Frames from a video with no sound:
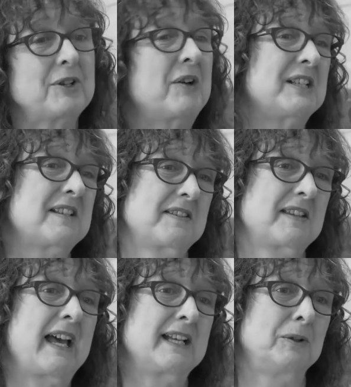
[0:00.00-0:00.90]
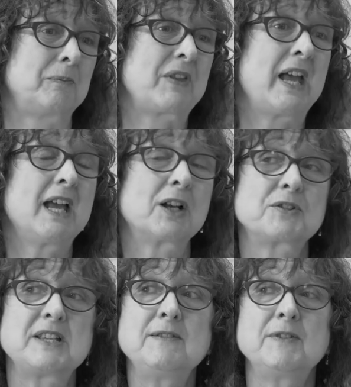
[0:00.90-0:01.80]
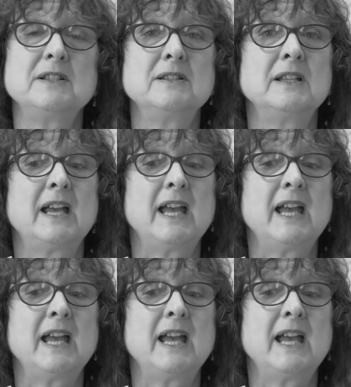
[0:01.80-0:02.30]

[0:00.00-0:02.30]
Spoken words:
going to scale, because even